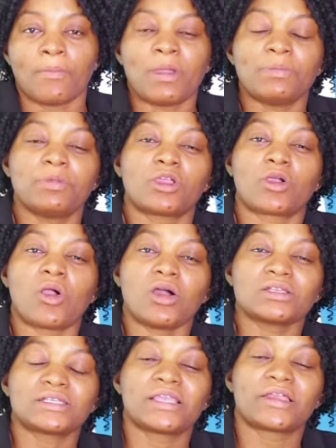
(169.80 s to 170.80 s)
But
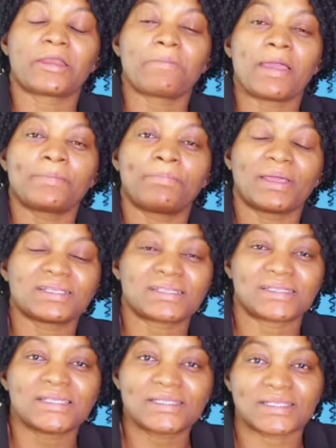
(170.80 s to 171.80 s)
because he remained
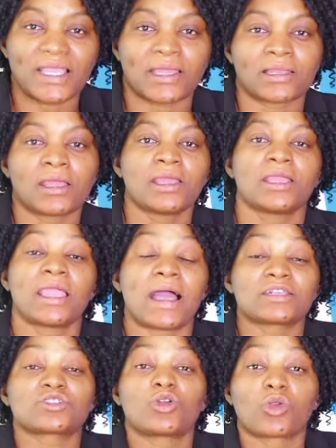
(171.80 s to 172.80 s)
persistent, it
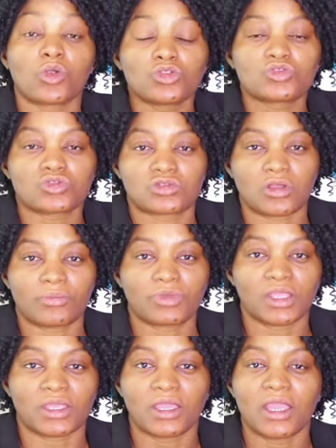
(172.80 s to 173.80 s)
has grown to
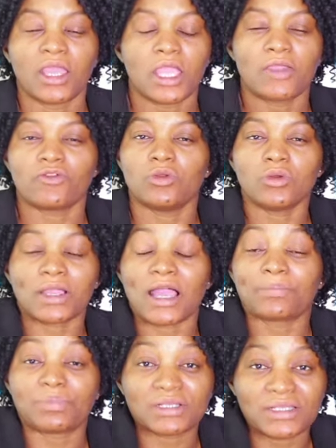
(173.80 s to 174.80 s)
something. If you look
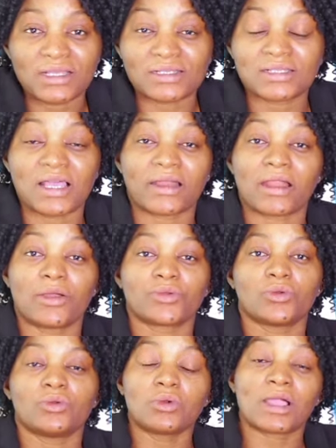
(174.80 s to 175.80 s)
at businesses around
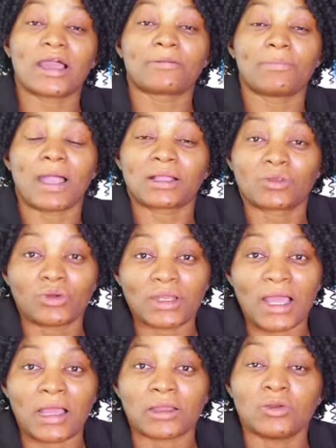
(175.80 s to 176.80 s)
you, look at
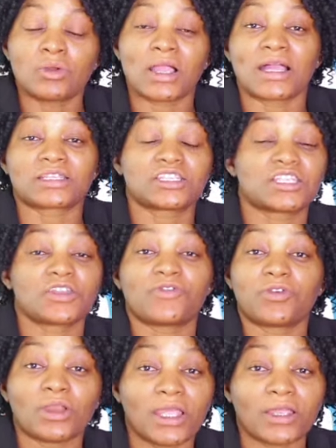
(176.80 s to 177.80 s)
McDonald's, look at
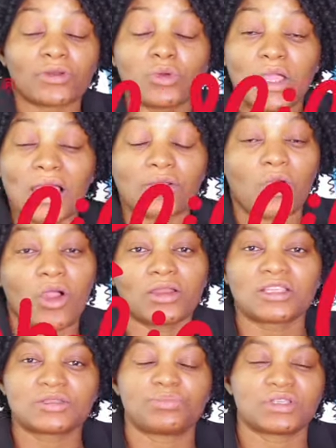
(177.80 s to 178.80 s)
Chick-fil-A, look at all
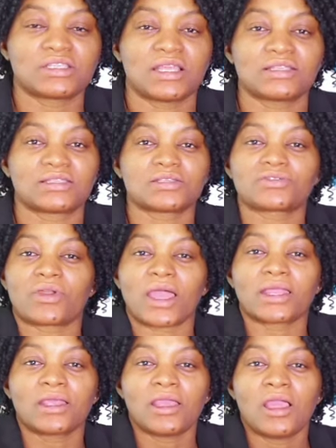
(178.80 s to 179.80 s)
these businesses,
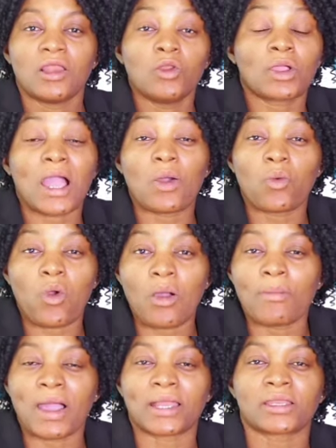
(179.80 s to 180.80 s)
right? Look at
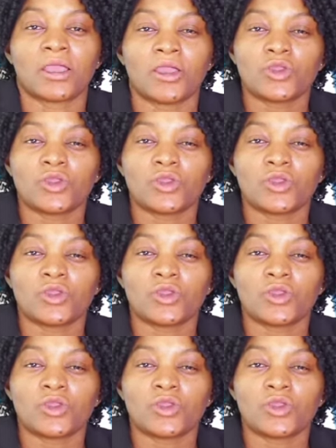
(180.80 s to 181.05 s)
Walmart.